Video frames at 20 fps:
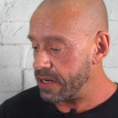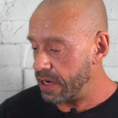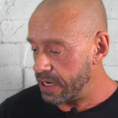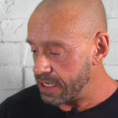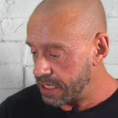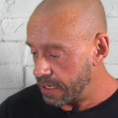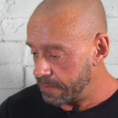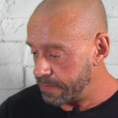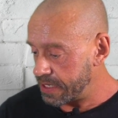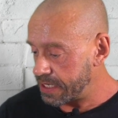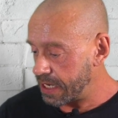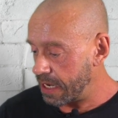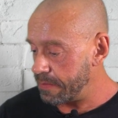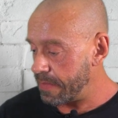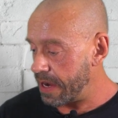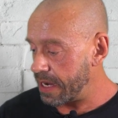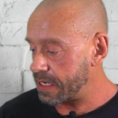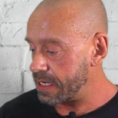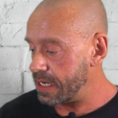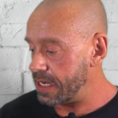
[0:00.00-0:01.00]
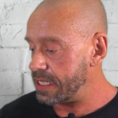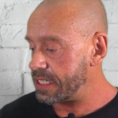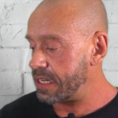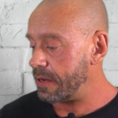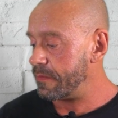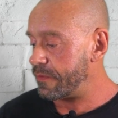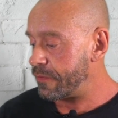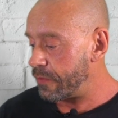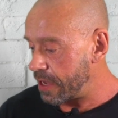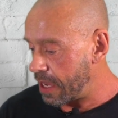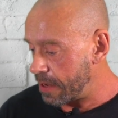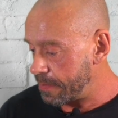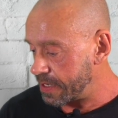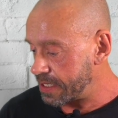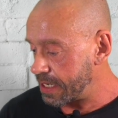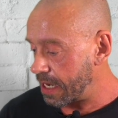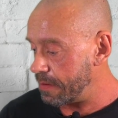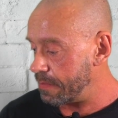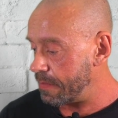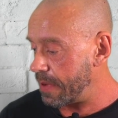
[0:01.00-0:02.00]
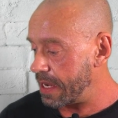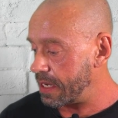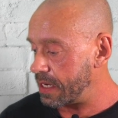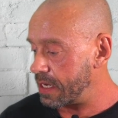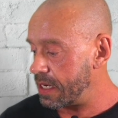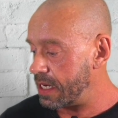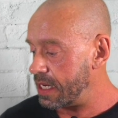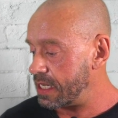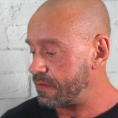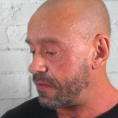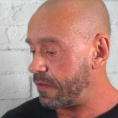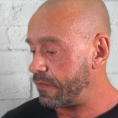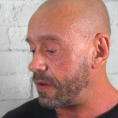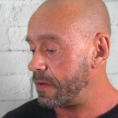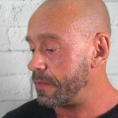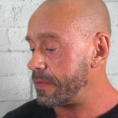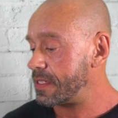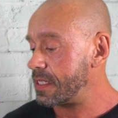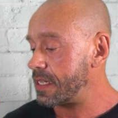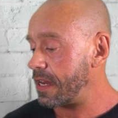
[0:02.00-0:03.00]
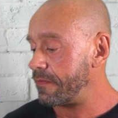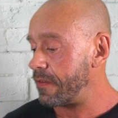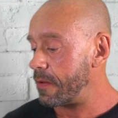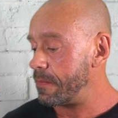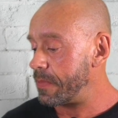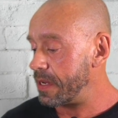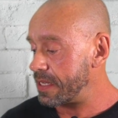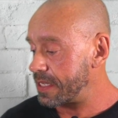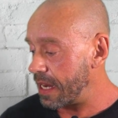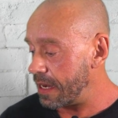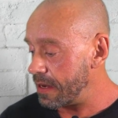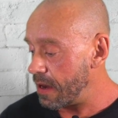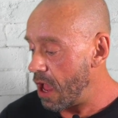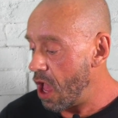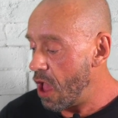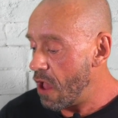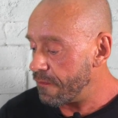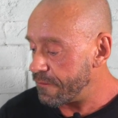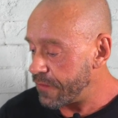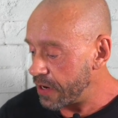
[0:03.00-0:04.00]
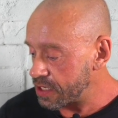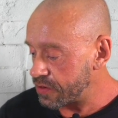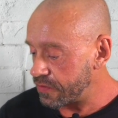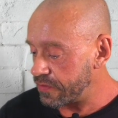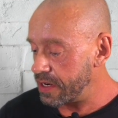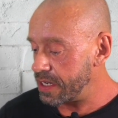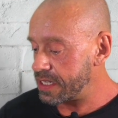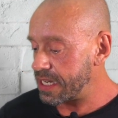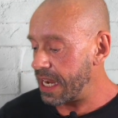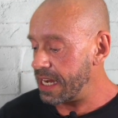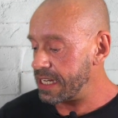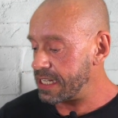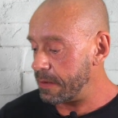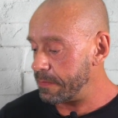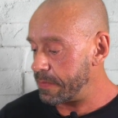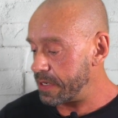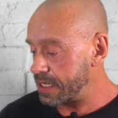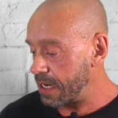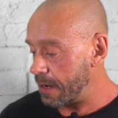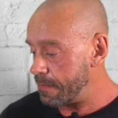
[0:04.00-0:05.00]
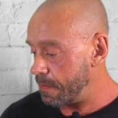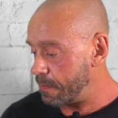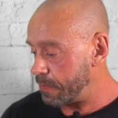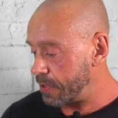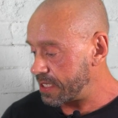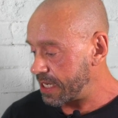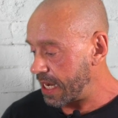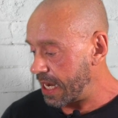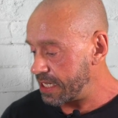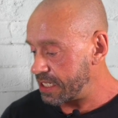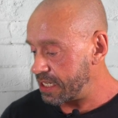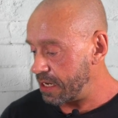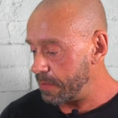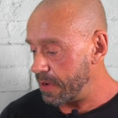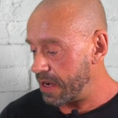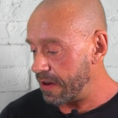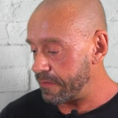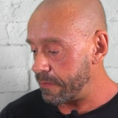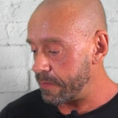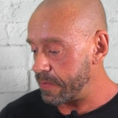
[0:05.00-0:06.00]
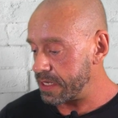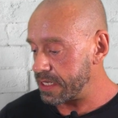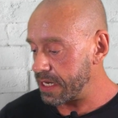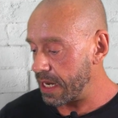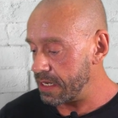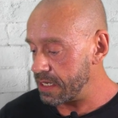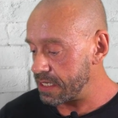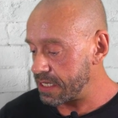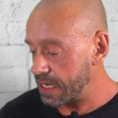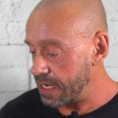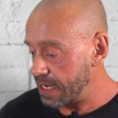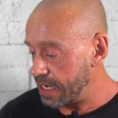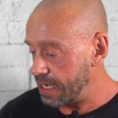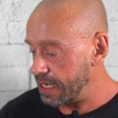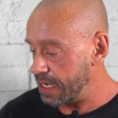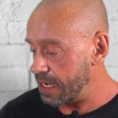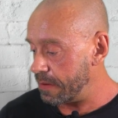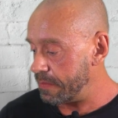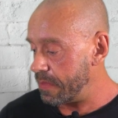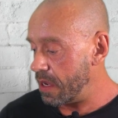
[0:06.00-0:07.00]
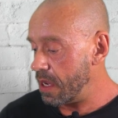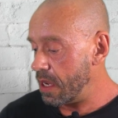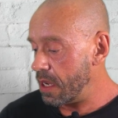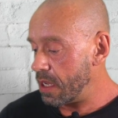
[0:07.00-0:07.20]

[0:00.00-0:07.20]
19% magnesium, 48% manganese, 57% phosphorus, 18% potassium, 11% selenium,